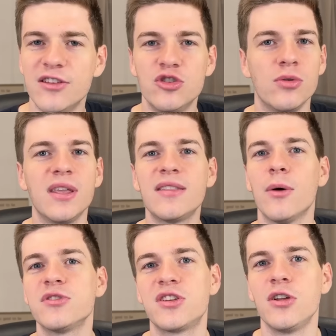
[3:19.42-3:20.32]
did you think that
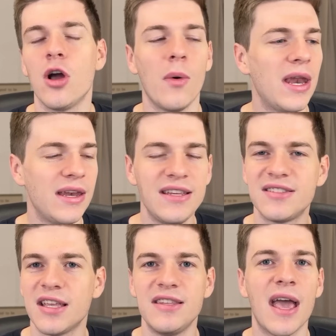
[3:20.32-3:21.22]
was going to go in? And he
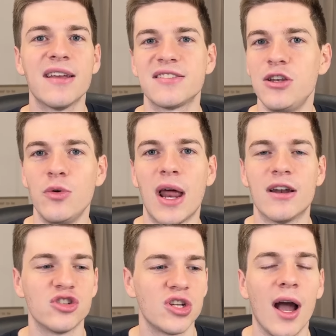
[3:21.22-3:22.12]
said, yes, I knew it had a
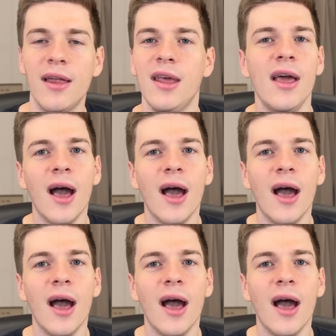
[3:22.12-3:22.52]
shot.